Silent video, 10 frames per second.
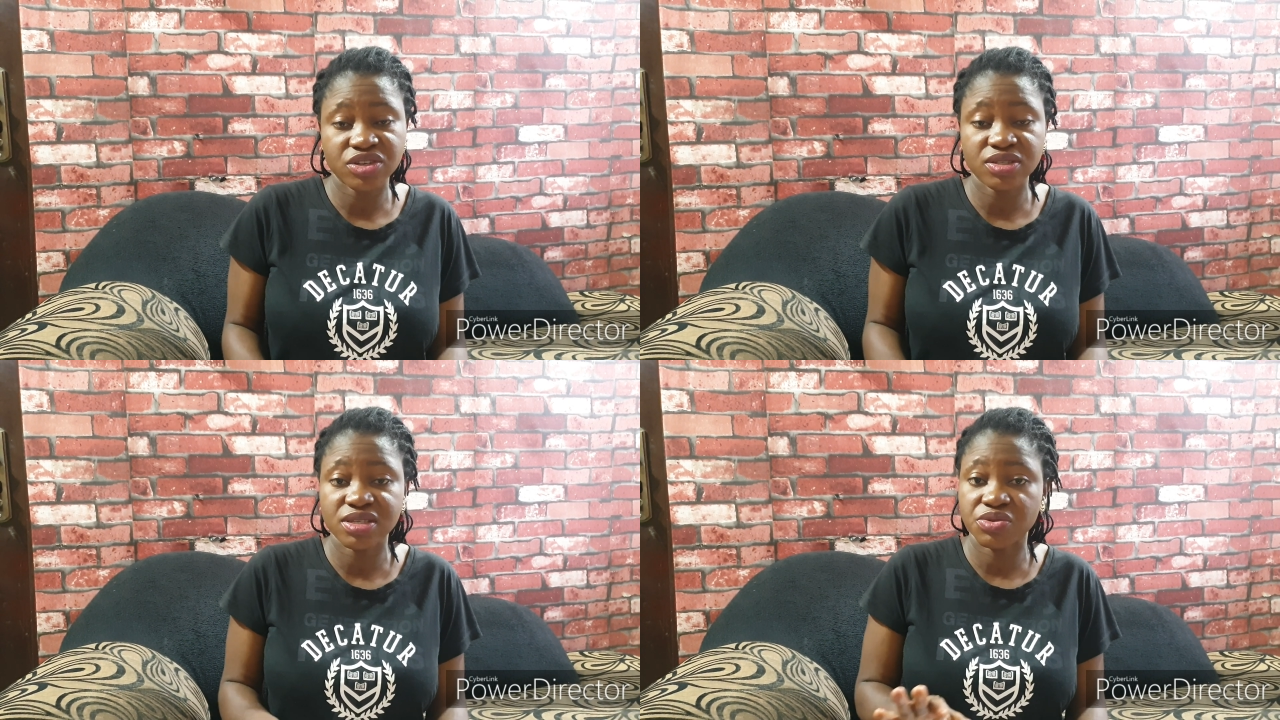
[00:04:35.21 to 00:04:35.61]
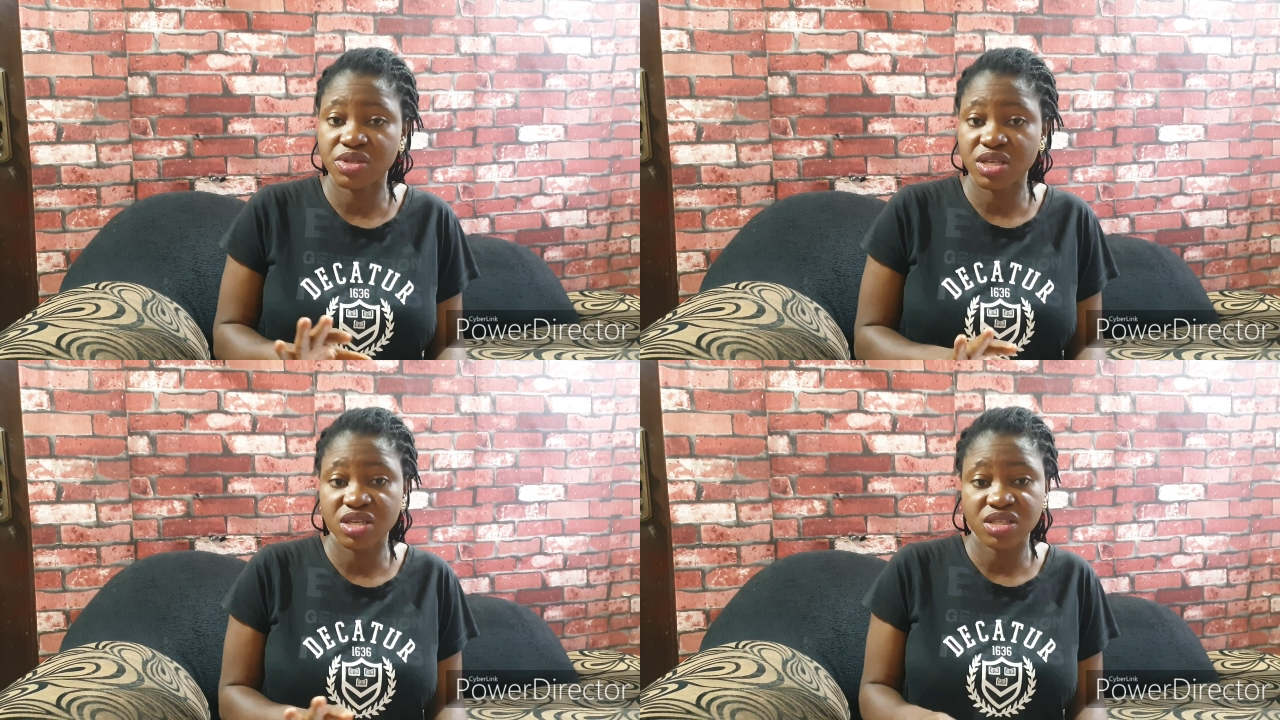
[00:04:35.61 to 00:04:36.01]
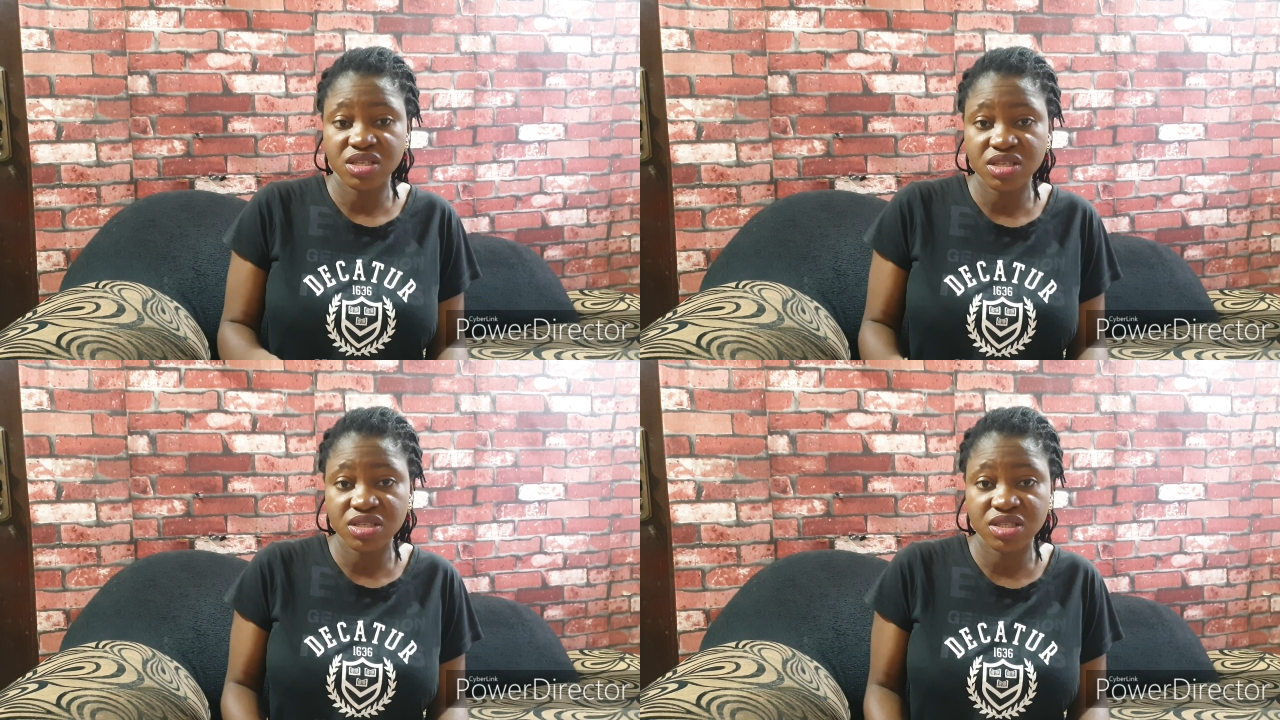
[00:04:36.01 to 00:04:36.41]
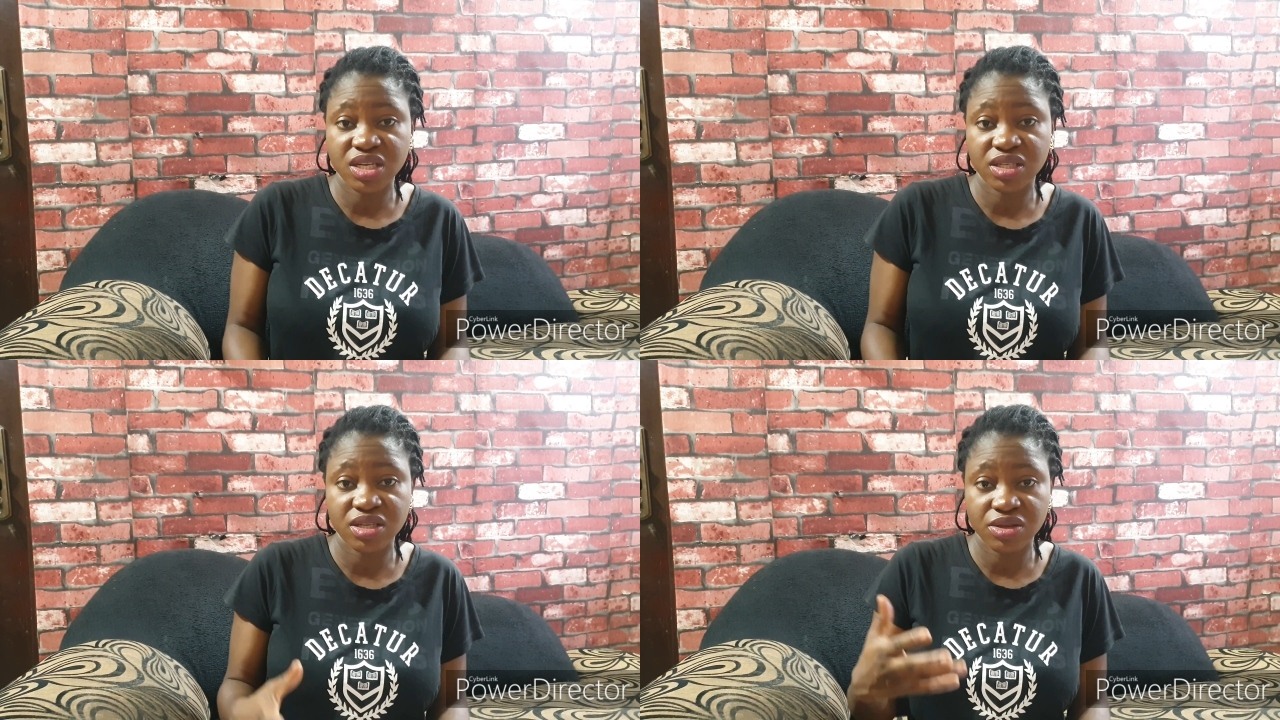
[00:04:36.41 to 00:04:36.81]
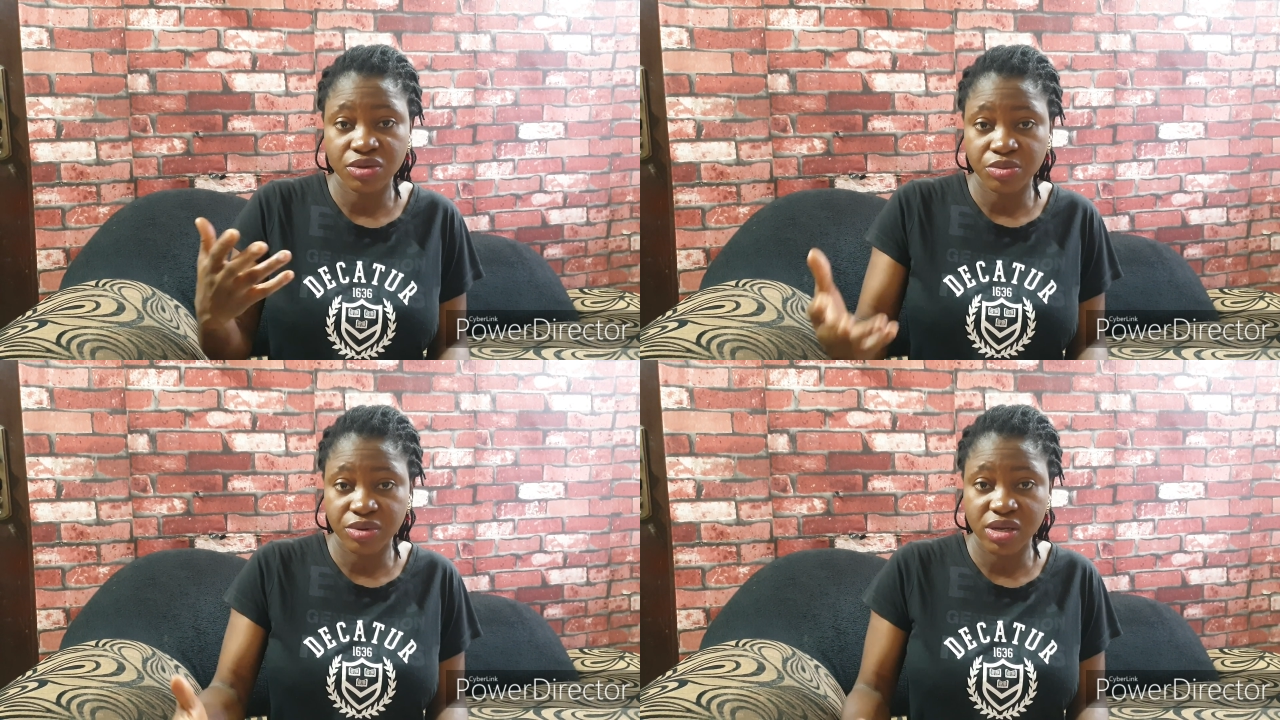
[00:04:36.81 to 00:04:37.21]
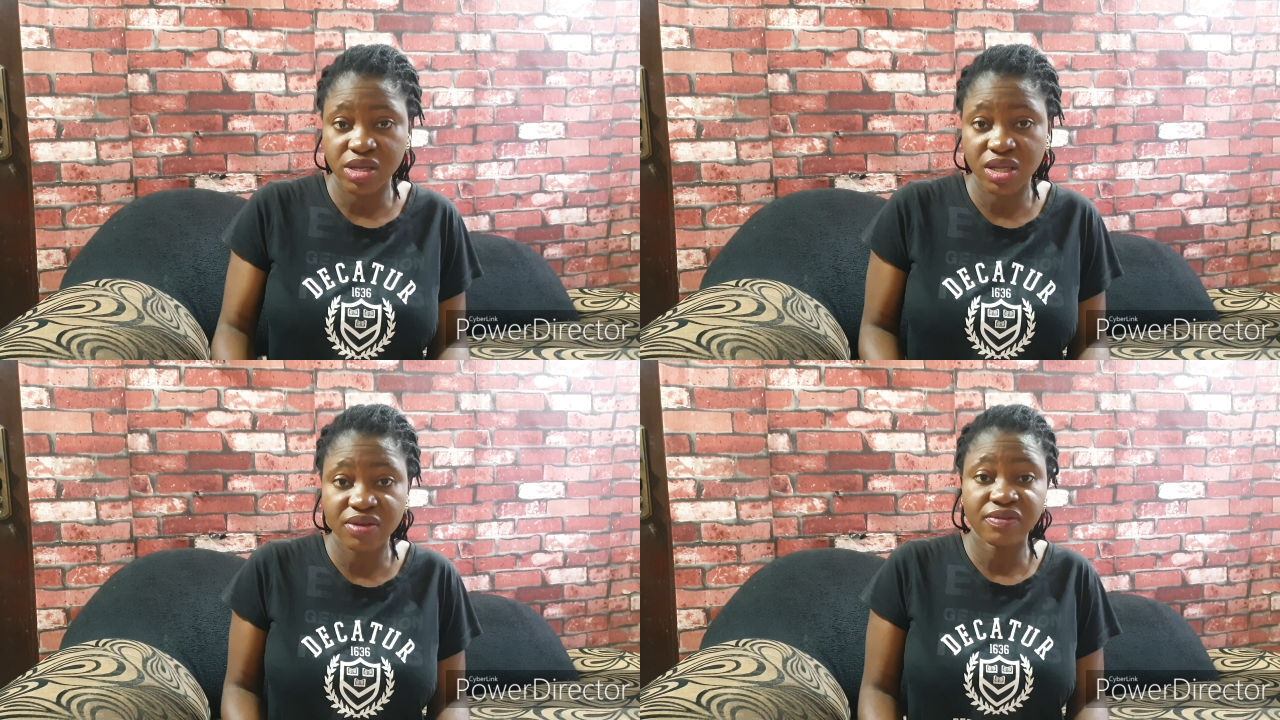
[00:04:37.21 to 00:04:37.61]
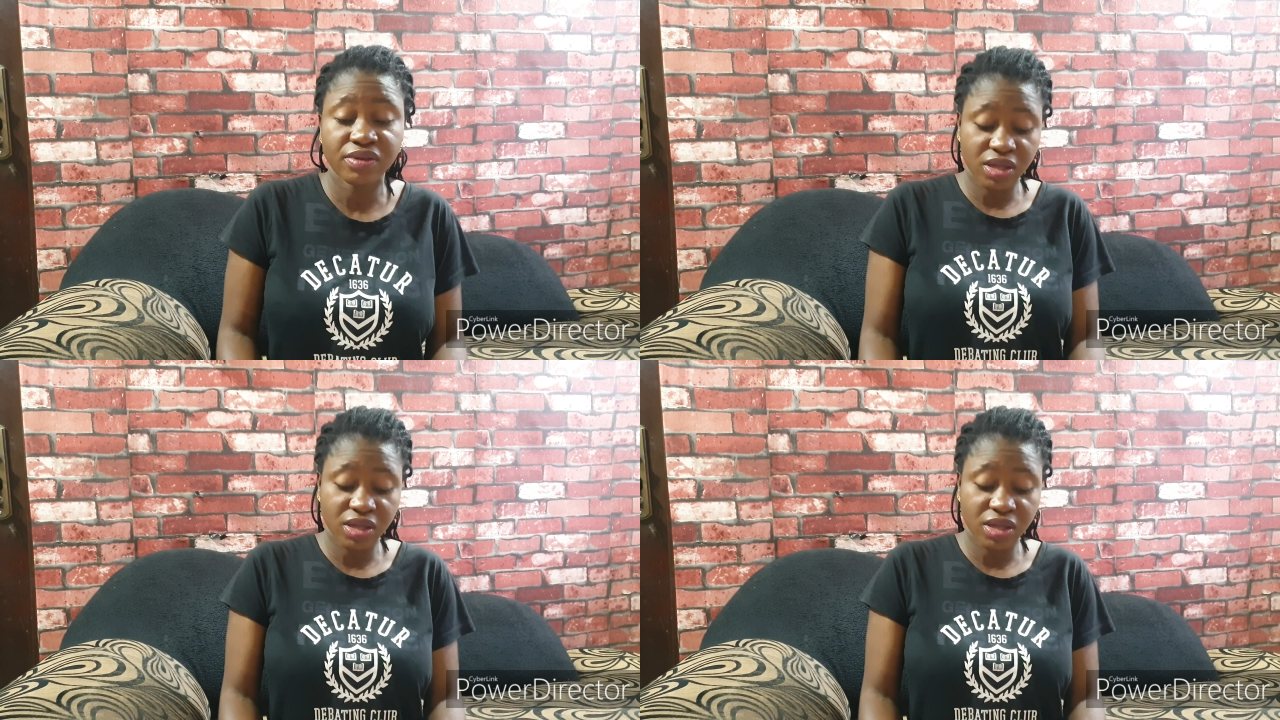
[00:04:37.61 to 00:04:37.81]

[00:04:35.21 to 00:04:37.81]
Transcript: you just need to take it easy and take your prenatal